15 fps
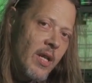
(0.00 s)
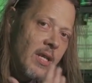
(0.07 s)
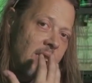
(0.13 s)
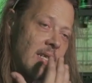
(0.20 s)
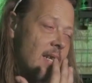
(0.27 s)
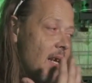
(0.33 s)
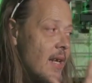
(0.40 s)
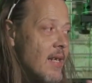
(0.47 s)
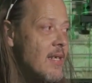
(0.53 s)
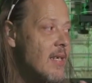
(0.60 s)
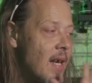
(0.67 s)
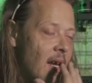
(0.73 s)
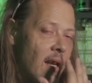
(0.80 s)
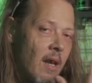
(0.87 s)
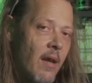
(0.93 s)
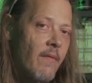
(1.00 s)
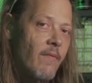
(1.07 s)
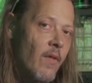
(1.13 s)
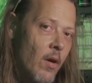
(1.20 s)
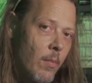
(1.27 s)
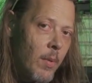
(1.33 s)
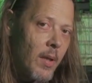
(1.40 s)
Instead of saying it
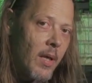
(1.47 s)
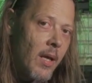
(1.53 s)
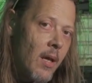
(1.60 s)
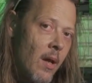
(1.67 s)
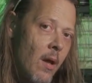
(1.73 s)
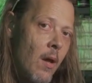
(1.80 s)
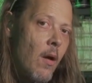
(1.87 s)
verbally,